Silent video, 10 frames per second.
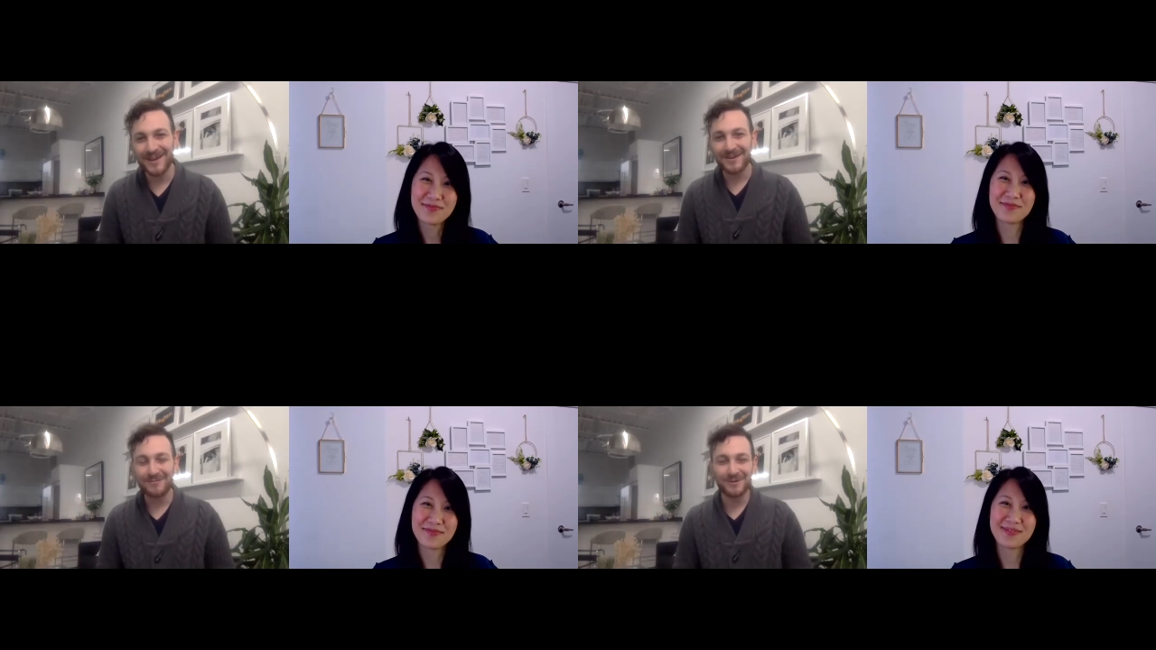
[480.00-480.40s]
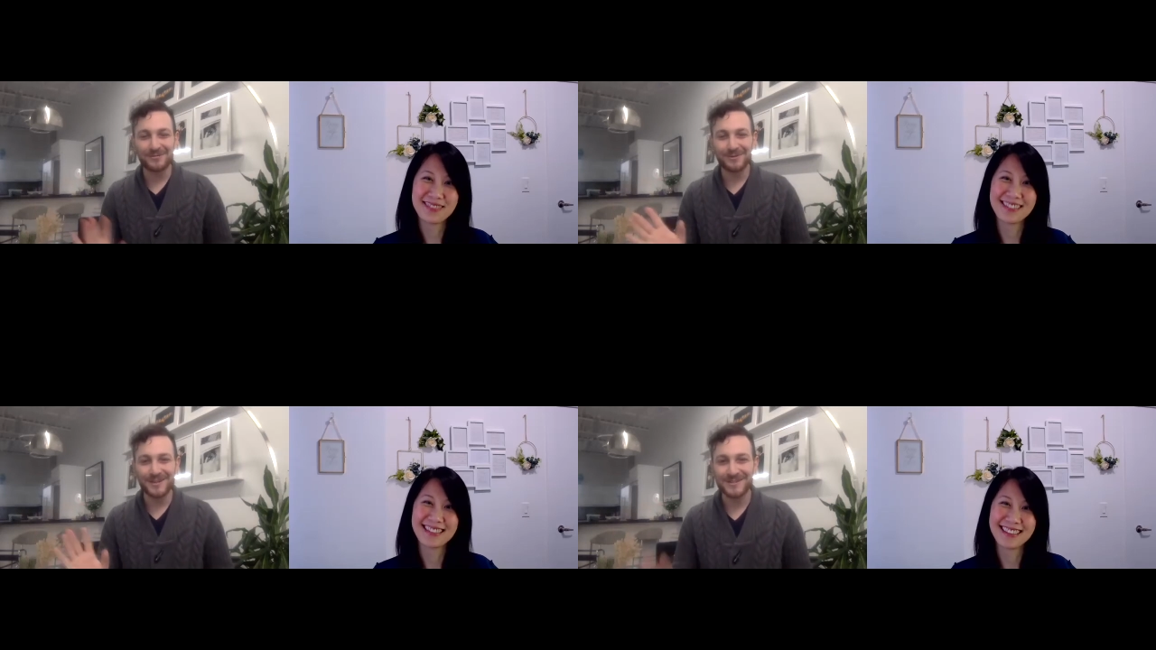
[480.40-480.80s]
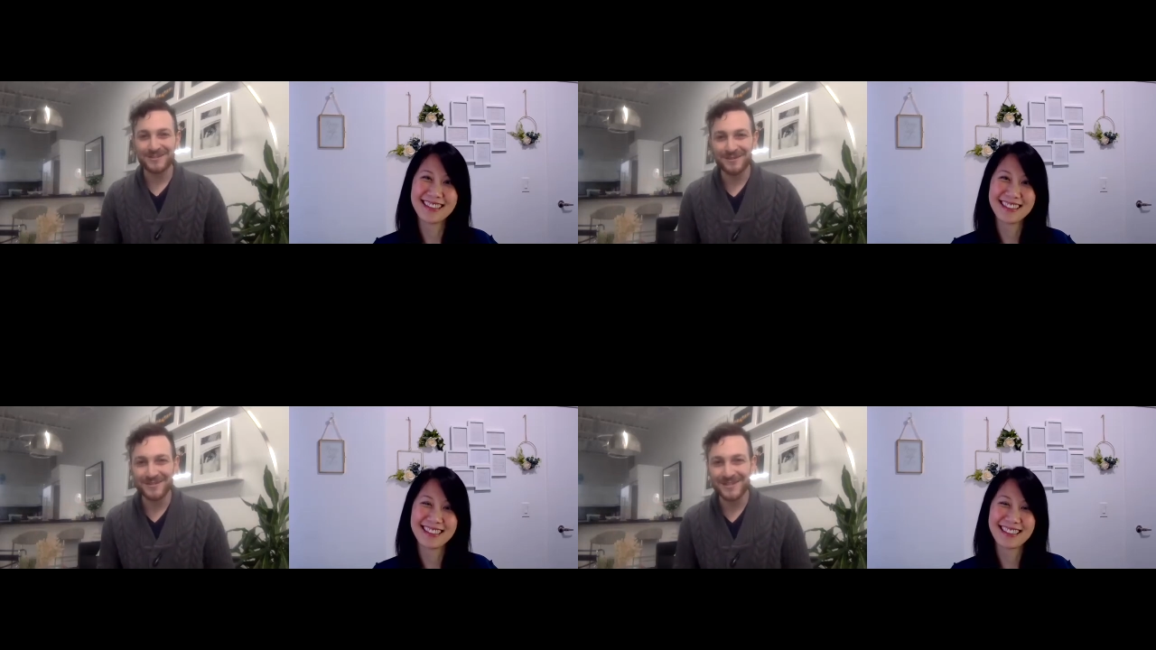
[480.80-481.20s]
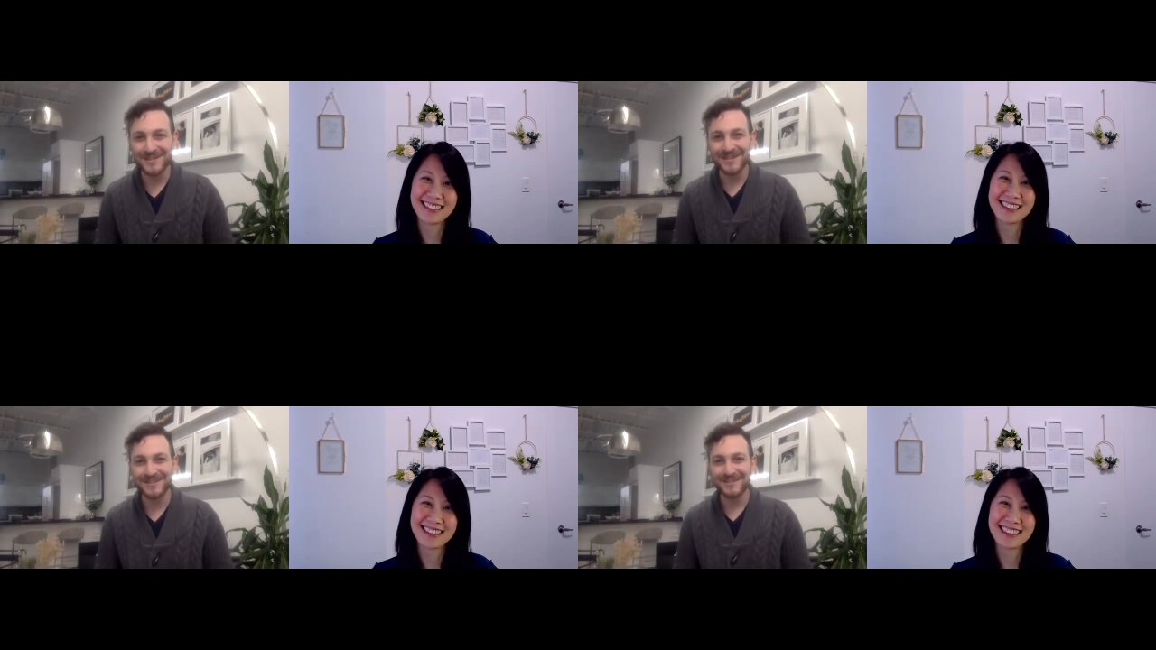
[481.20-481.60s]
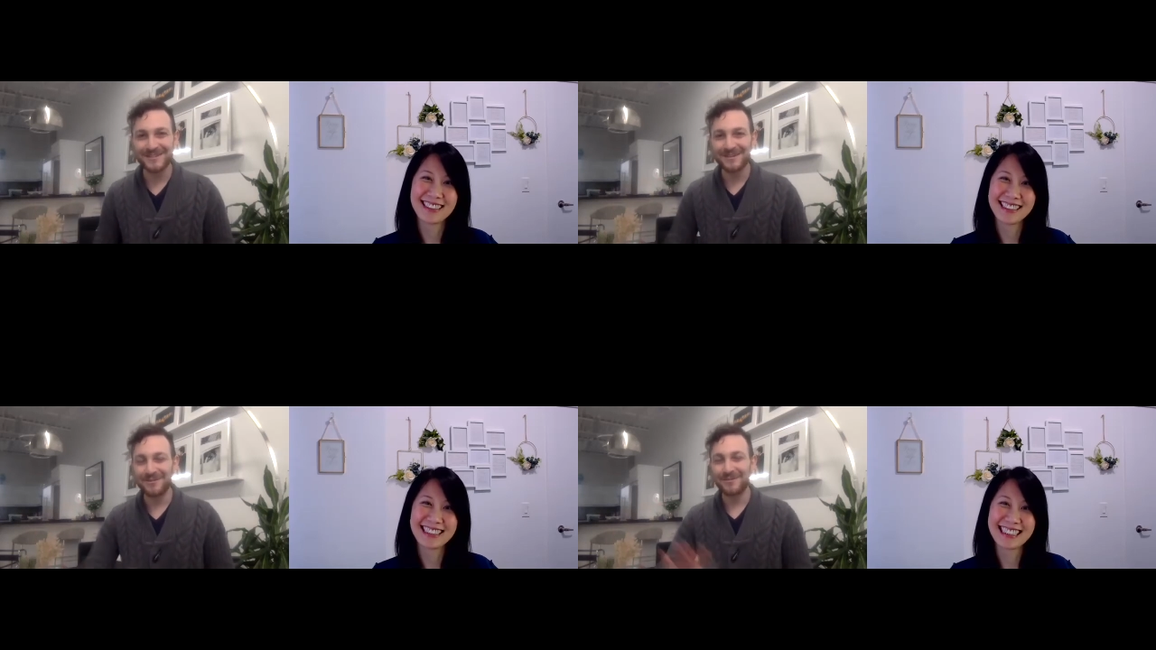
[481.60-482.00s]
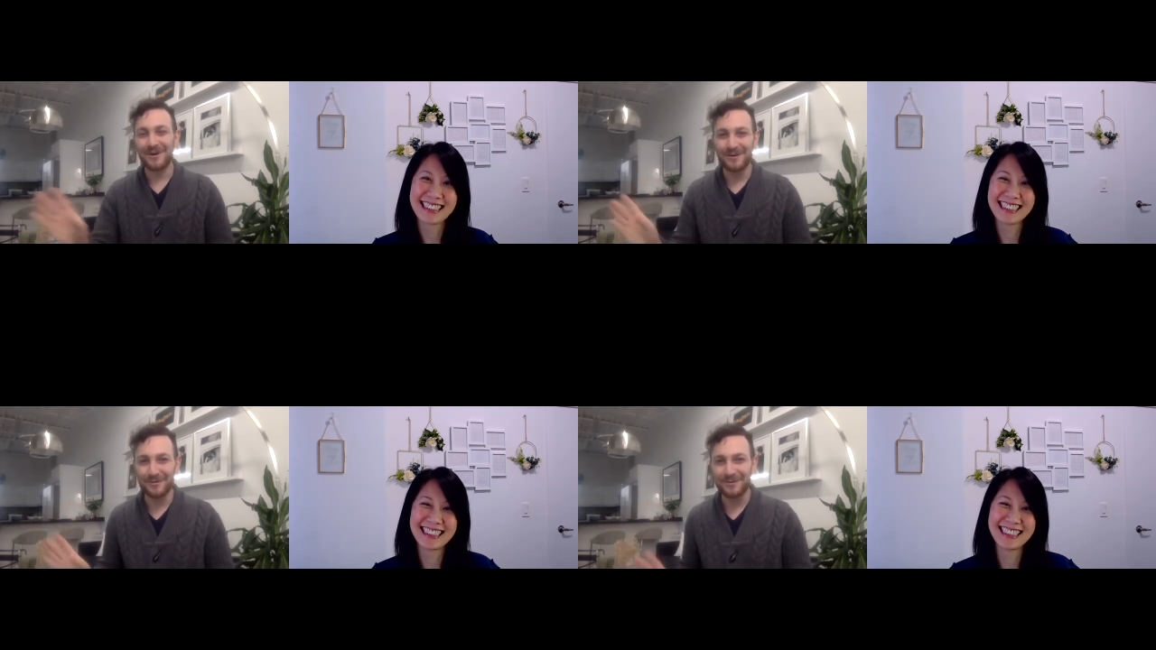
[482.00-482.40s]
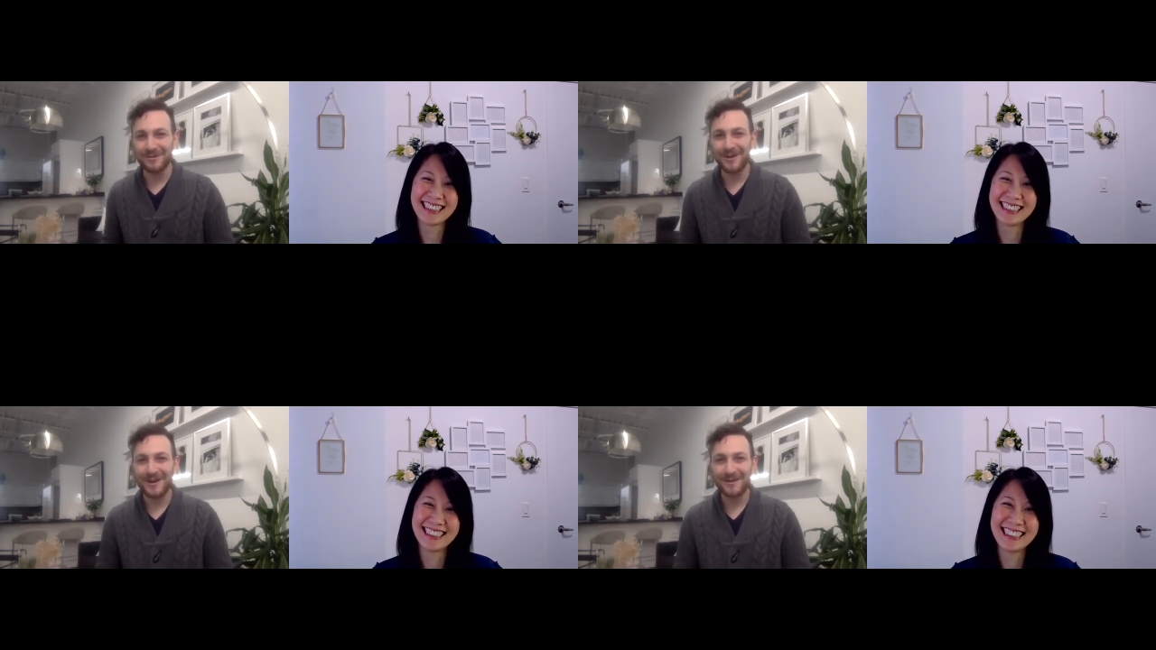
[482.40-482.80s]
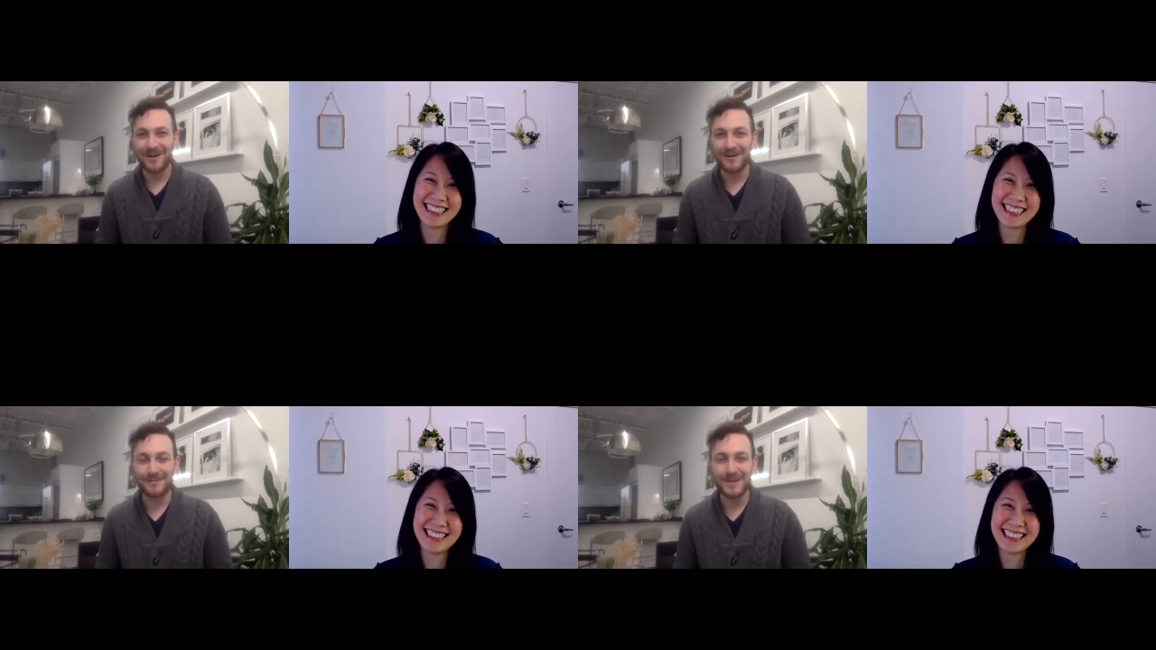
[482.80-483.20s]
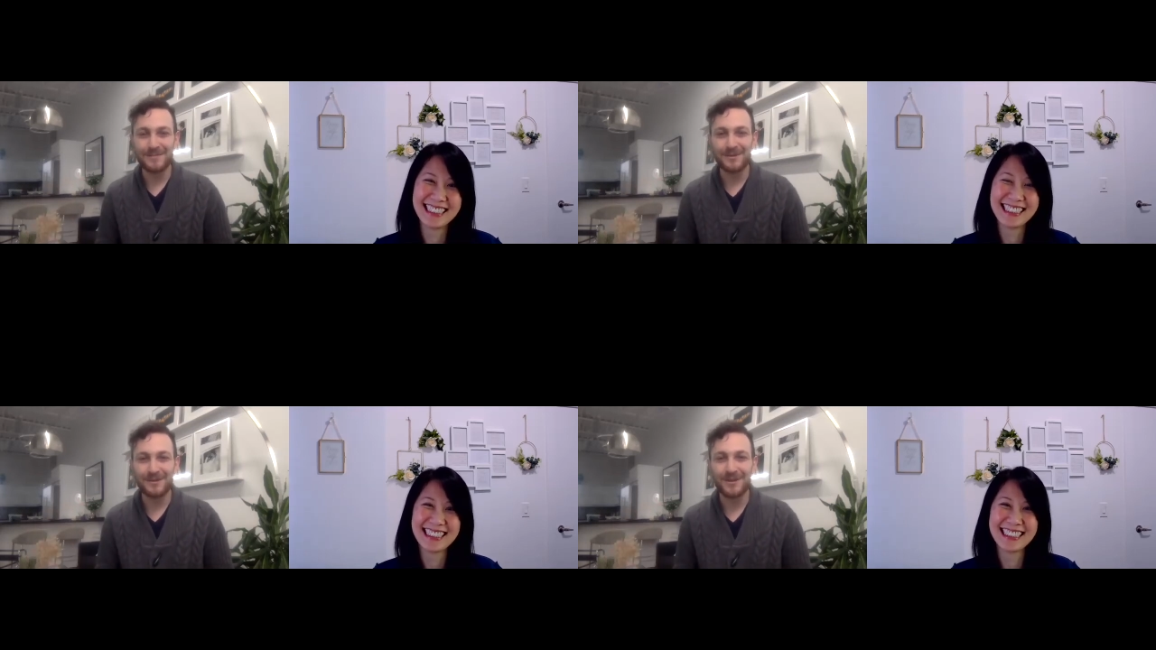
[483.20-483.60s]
Speaker 1: we're less nosy than, you know, a whole crowd of people.